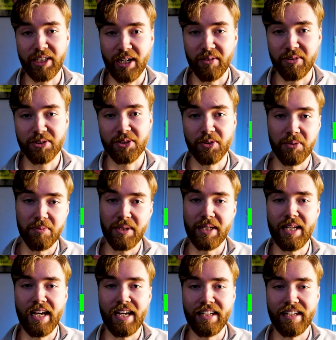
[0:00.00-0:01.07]
to check it out, there's going to
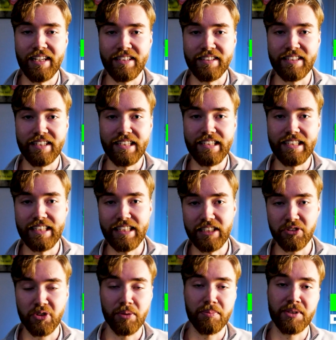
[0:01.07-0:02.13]
be a link in the
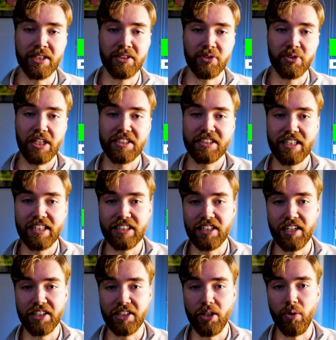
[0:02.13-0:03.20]
description, so you guys can
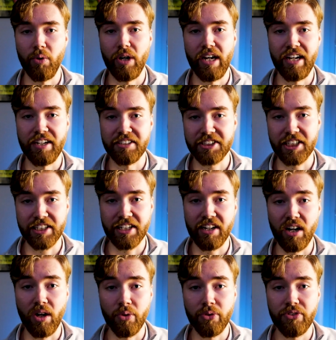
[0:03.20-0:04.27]
easily go and check
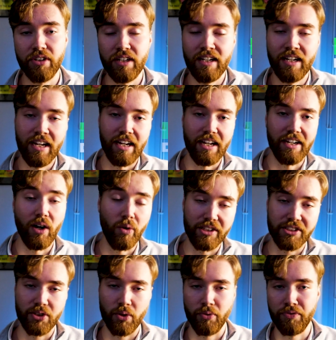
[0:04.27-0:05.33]
it out. Now
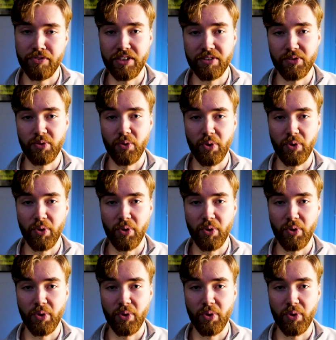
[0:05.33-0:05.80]
let's start with the